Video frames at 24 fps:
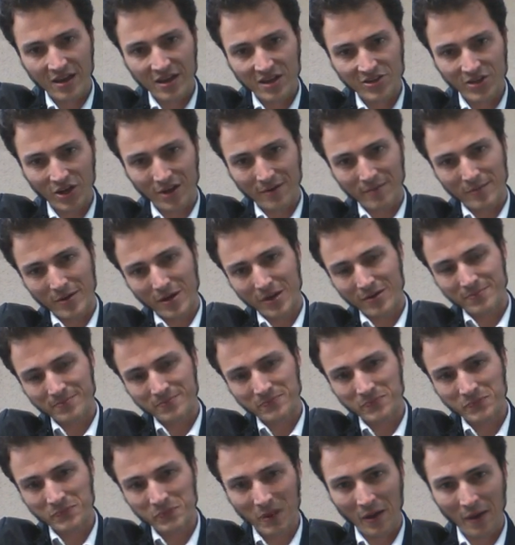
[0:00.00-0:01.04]
talking about
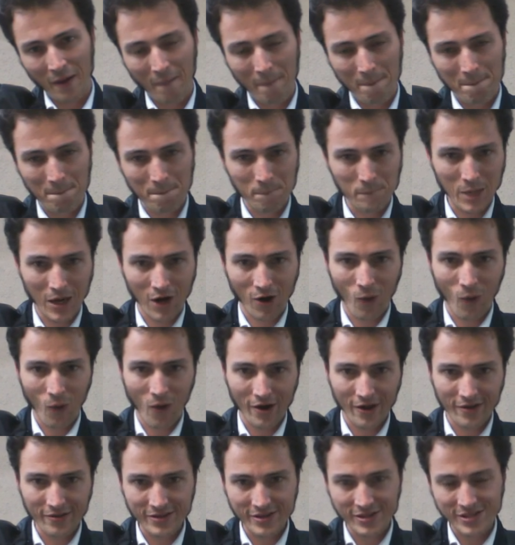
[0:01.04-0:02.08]

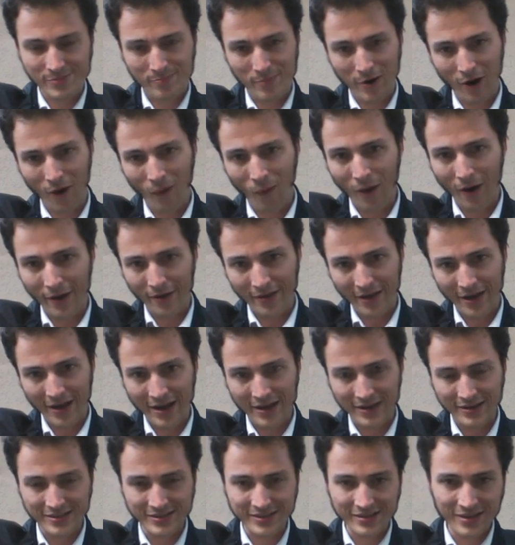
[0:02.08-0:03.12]
marijuana this, marijuana
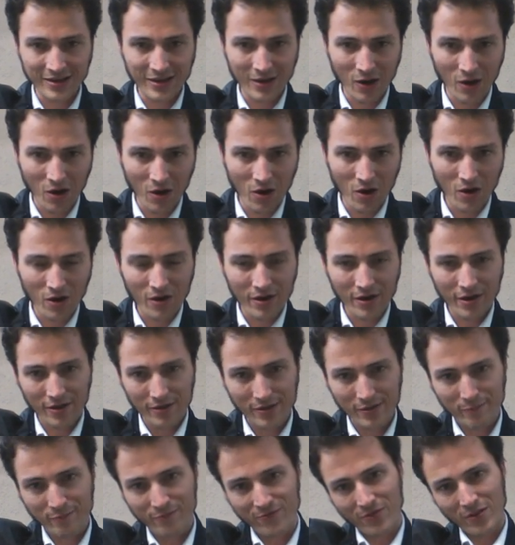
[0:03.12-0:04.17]
that.
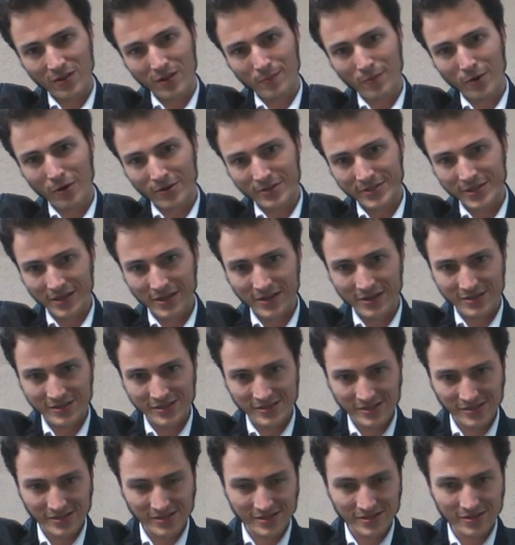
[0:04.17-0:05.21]
Philip
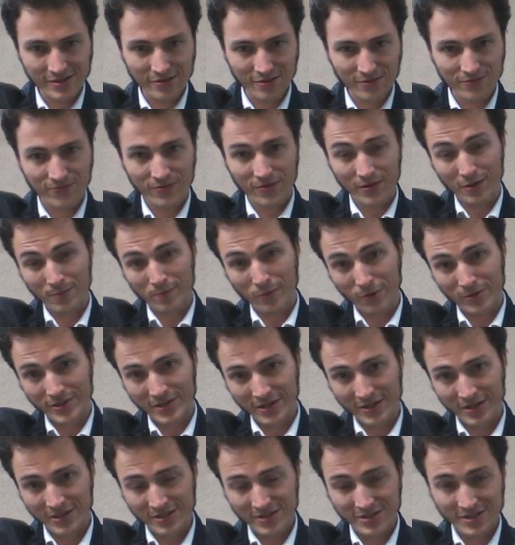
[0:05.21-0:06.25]
Martinez
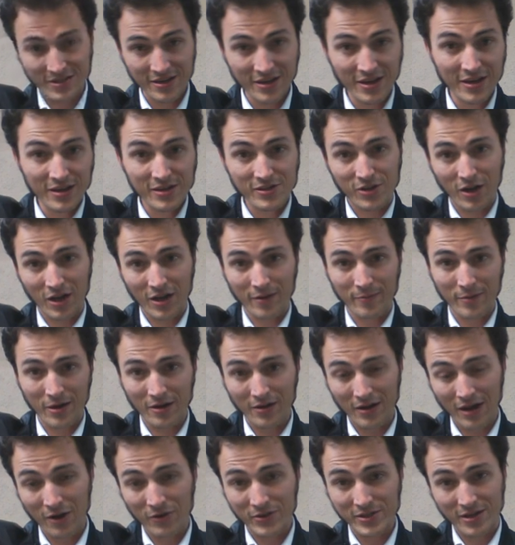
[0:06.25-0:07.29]
talking
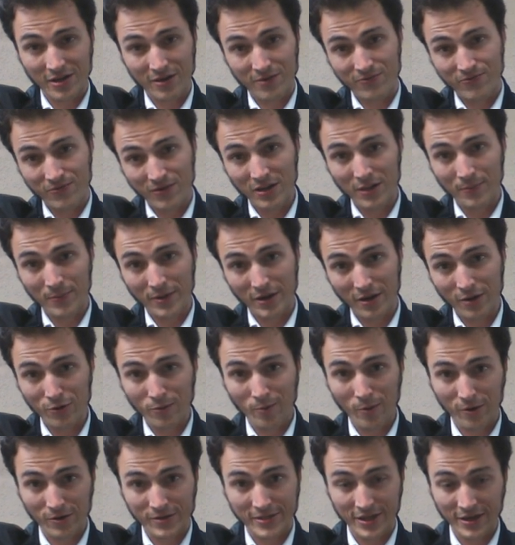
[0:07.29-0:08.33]
about how he's going to fill up another
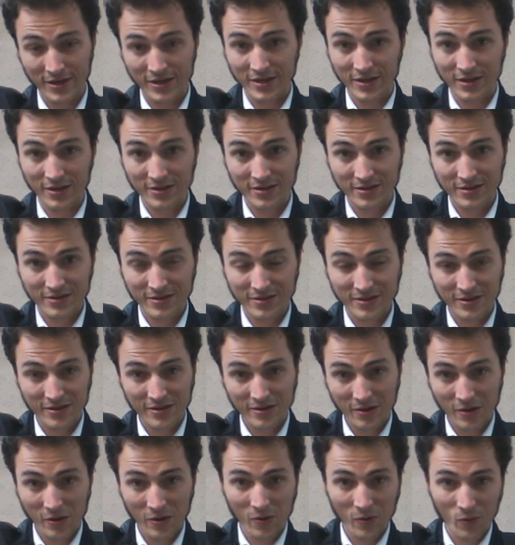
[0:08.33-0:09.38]
martini
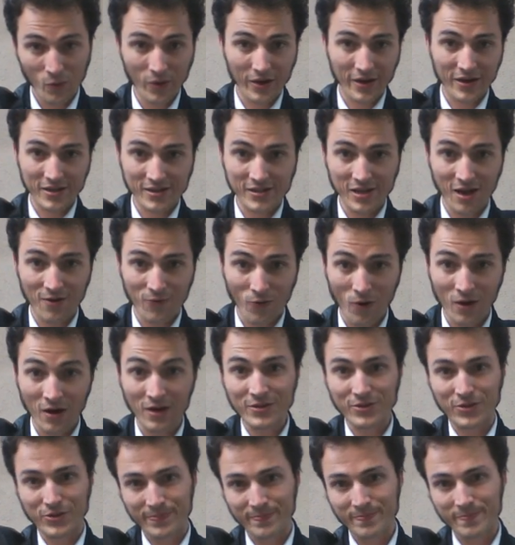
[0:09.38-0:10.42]
when he gets off
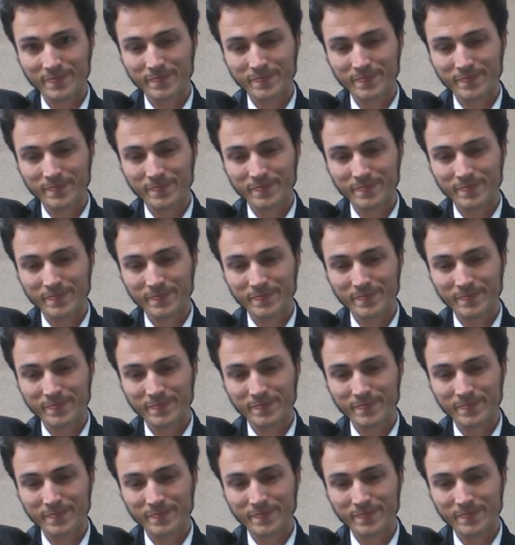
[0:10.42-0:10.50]
watch.